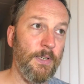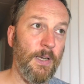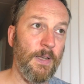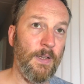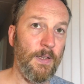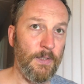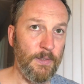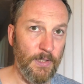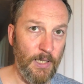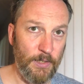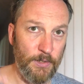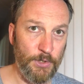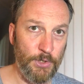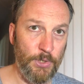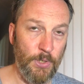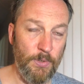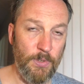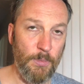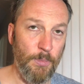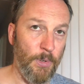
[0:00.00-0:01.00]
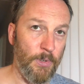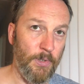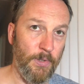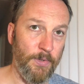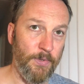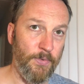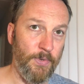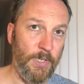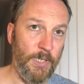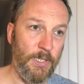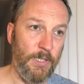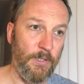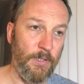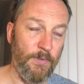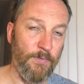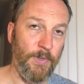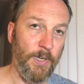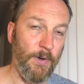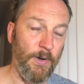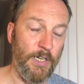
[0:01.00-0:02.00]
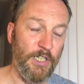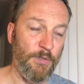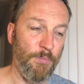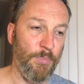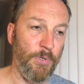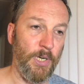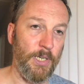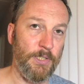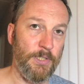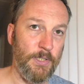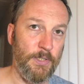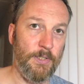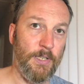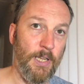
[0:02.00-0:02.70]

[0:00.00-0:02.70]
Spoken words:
and I'll show the Model 3 configuration price in